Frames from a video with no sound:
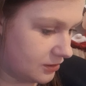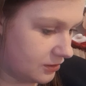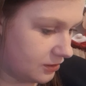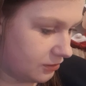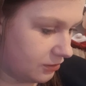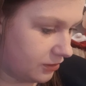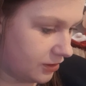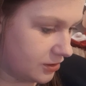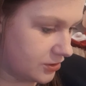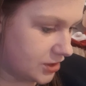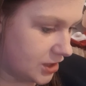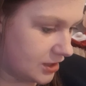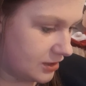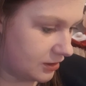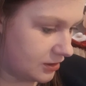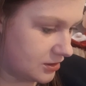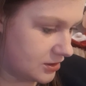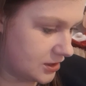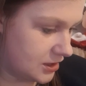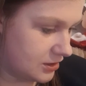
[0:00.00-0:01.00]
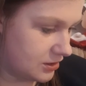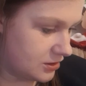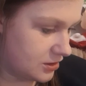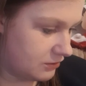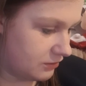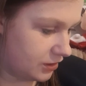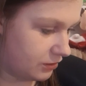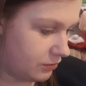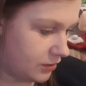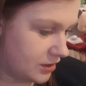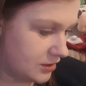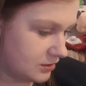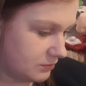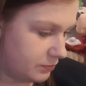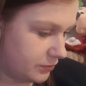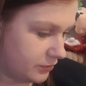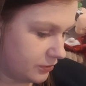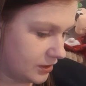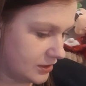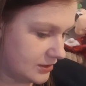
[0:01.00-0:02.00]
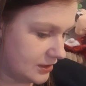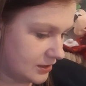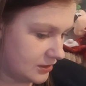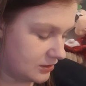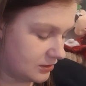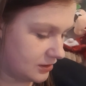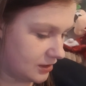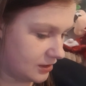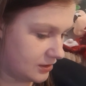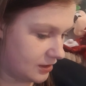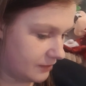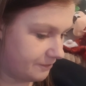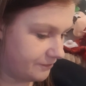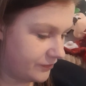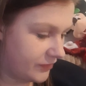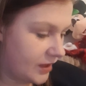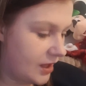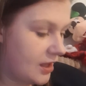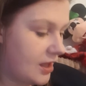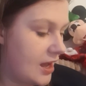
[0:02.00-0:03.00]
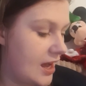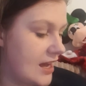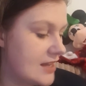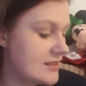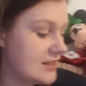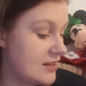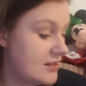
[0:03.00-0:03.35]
although Jaden continues to require support as